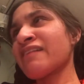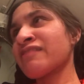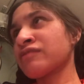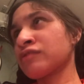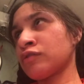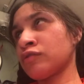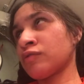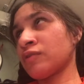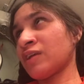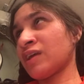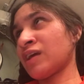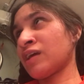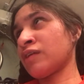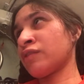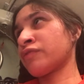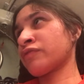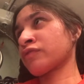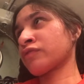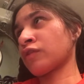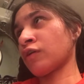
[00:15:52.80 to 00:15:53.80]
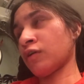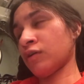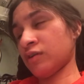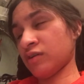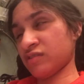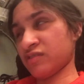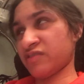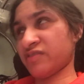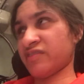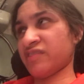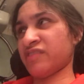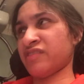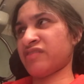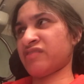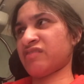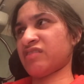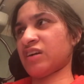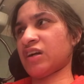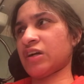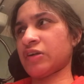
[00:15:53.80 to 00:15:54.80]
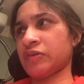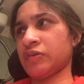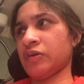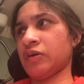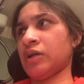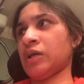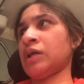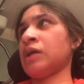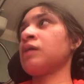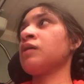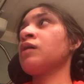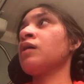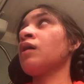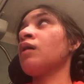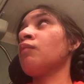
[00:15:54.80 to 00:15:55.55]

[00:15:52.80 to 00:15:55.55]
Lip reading: you need scoliosis surgery,